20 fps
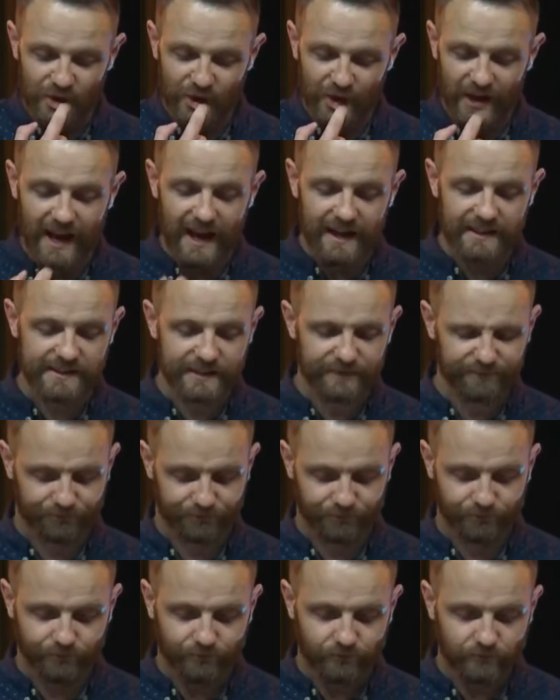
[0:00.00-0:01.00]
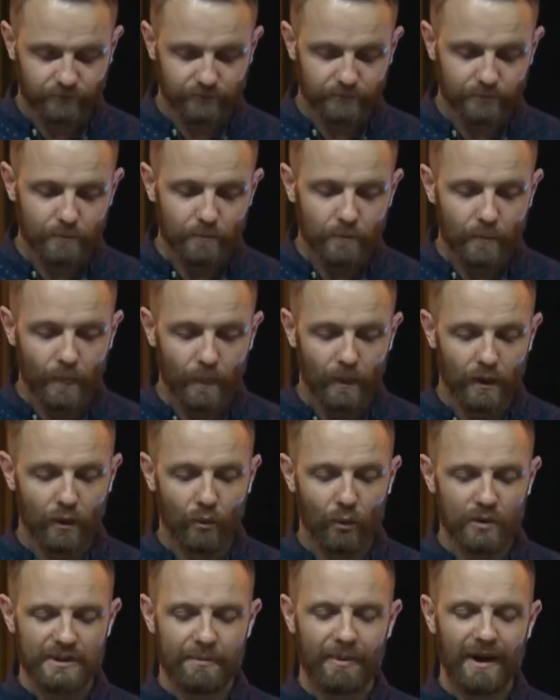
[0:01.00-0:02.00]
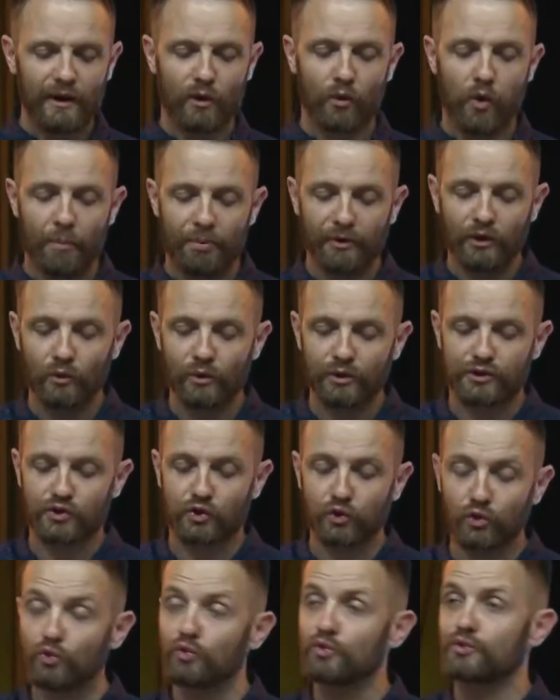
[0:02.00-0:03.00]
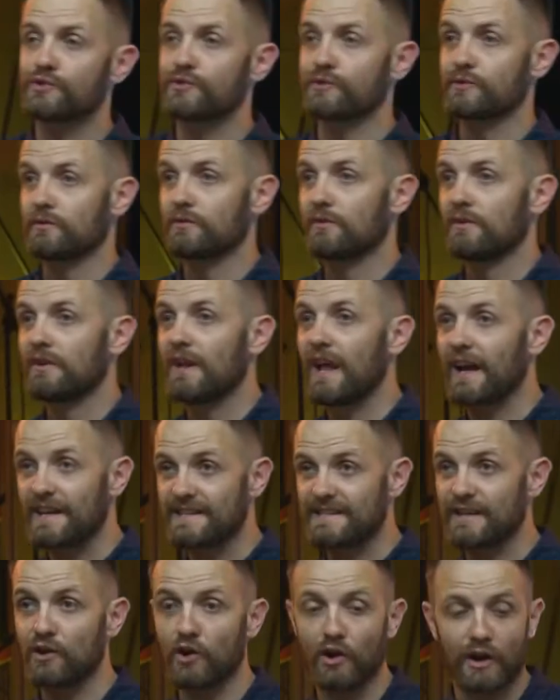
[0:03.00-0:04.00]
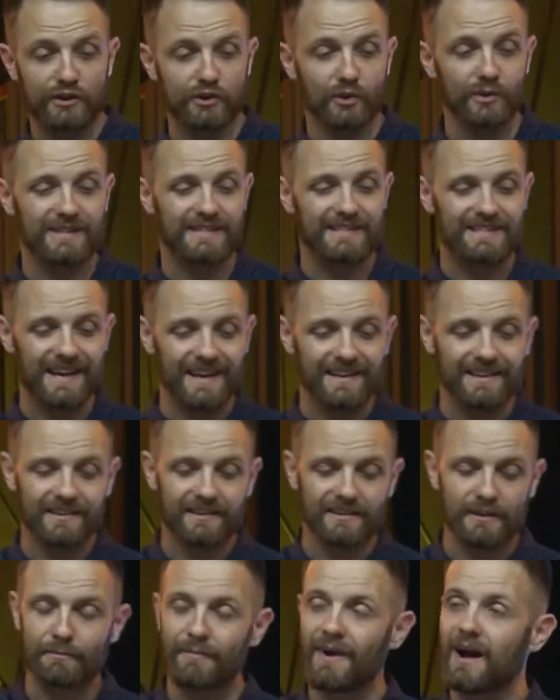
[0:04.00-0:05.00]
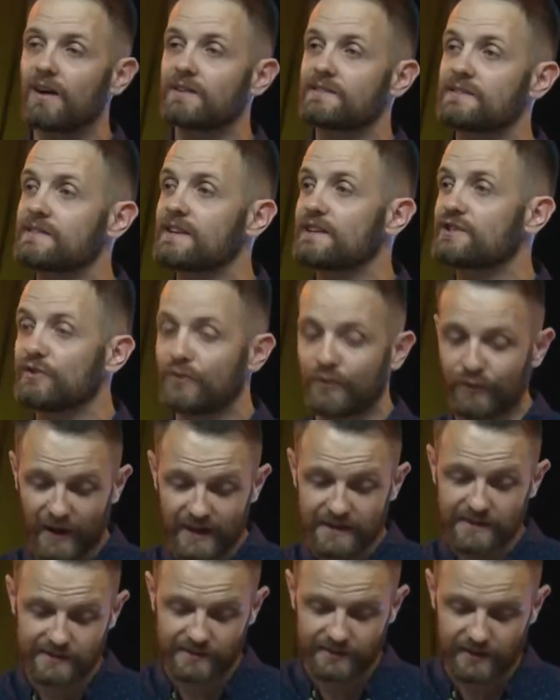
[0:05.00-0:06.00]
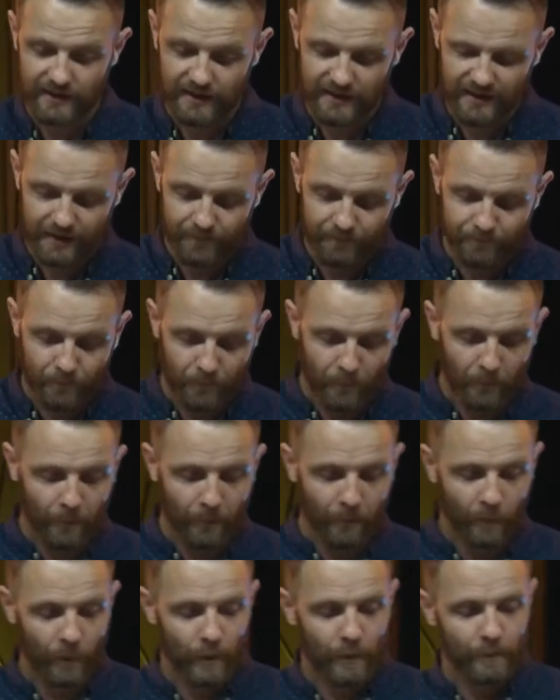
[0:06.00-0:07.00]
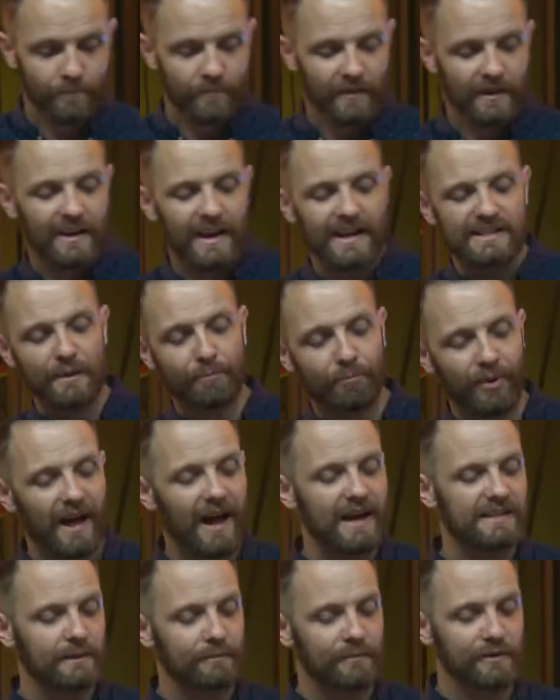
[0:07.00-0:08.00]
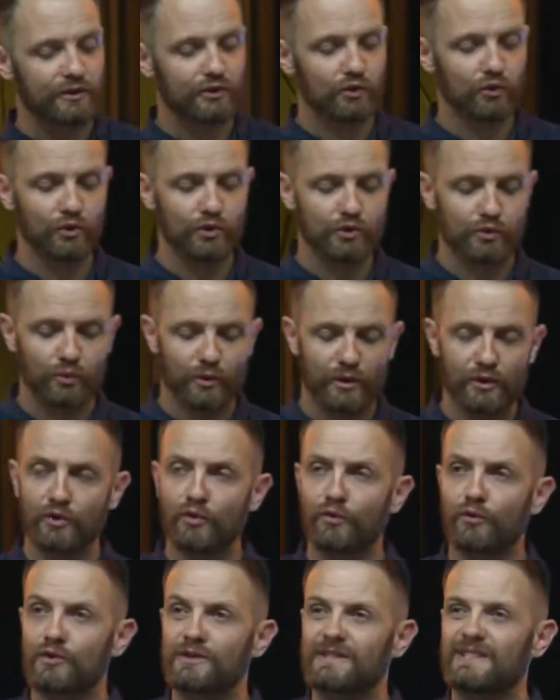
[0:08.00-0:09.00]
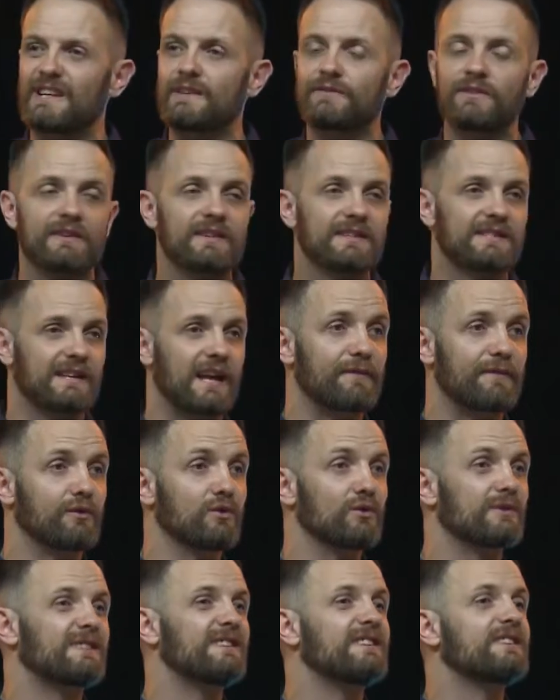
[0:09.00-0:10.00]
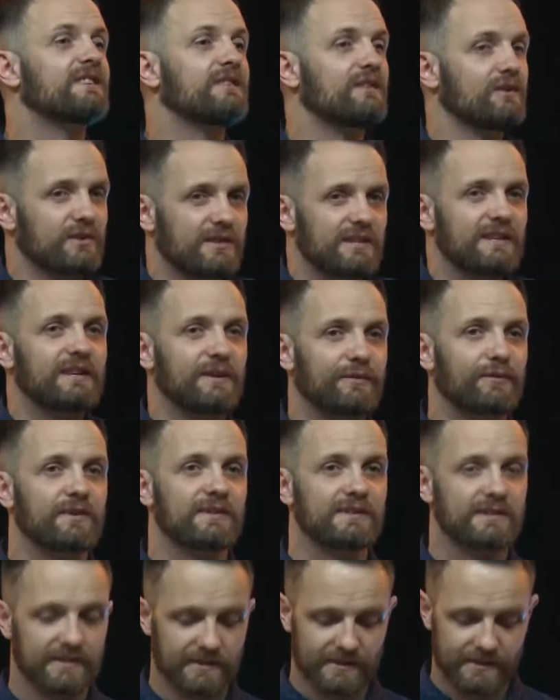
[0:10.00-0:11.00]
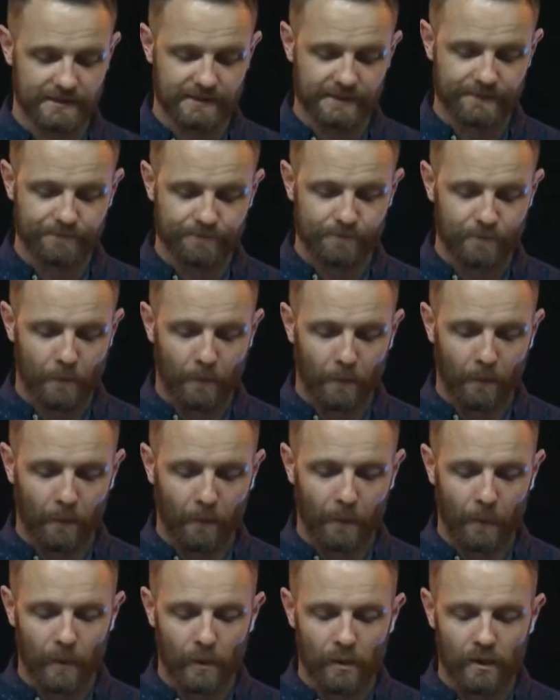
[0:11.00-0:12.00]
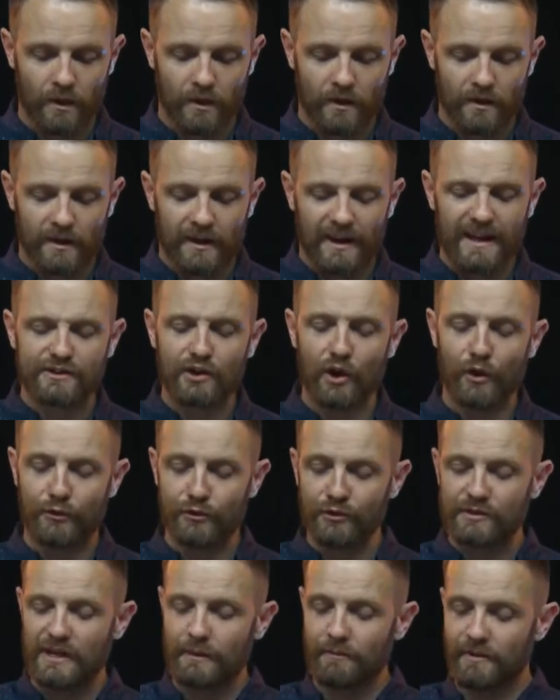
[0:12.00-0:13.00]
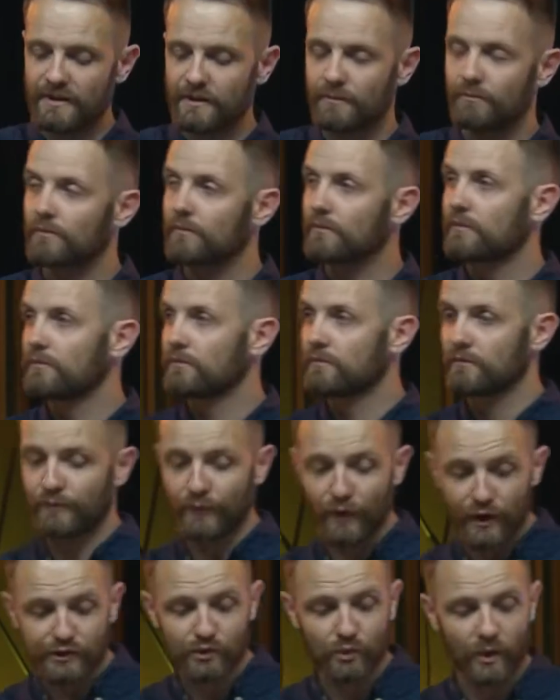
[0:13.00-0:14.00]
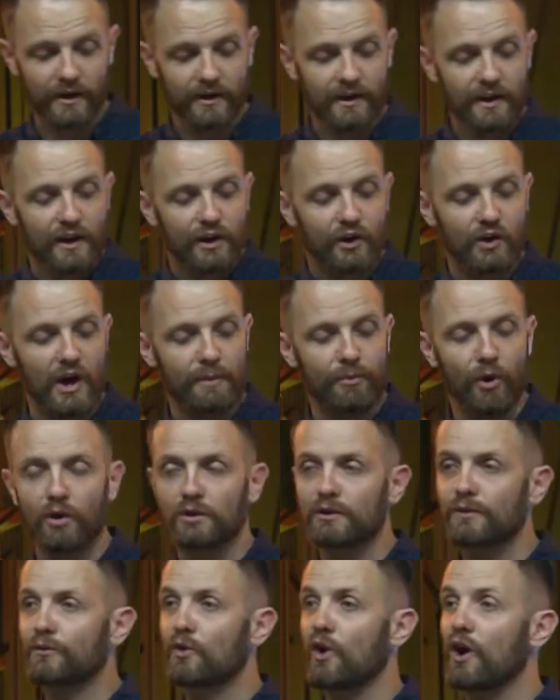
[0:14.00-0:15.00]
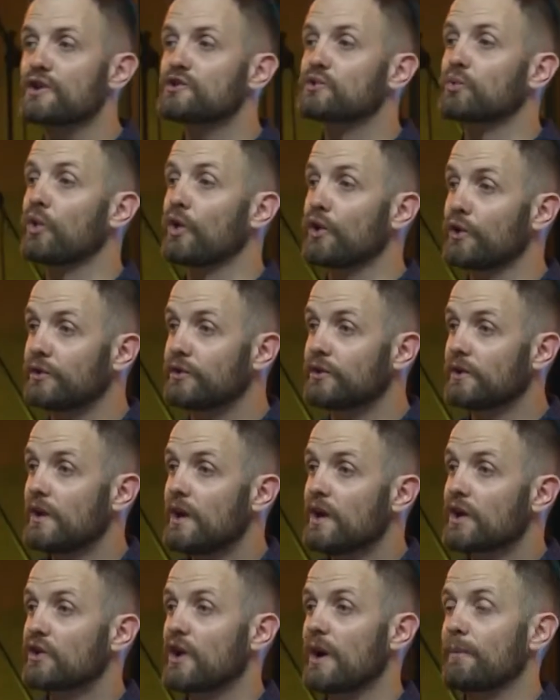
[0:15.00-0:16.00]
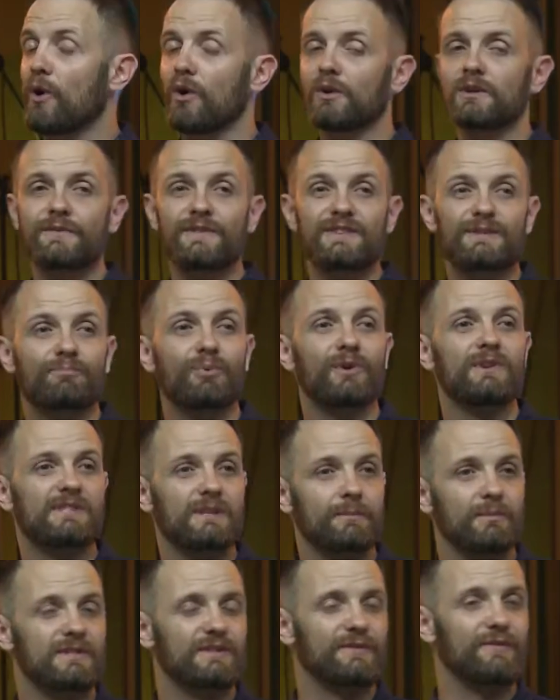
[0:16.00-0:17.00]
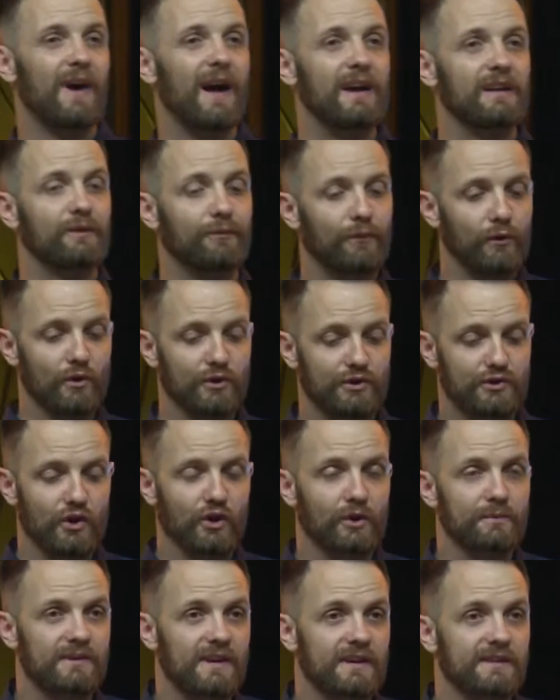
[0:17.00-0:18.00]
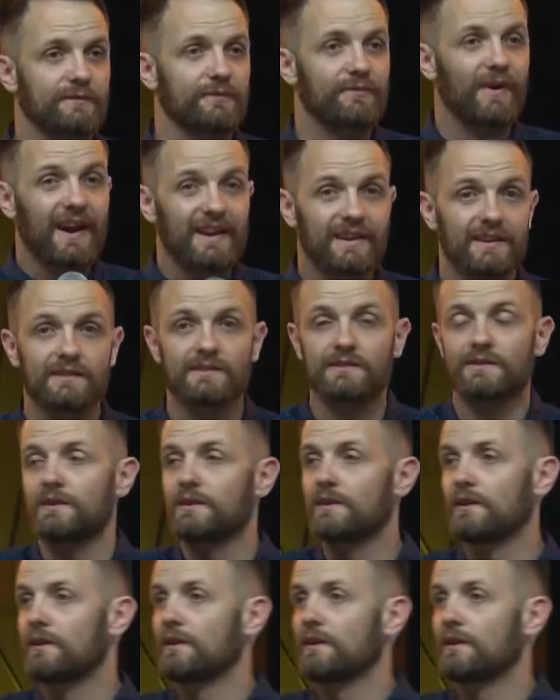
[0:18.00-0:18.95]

Tonight was about equipping you with tools, like I said earlier, to ascend the mountains that you face. Let's apply some of the tools you've received in life and you'll see a difference. Let's go through some of them. First one, grab hold of God's word. Grab hold of his principles. Find it for your circumstance. Find it.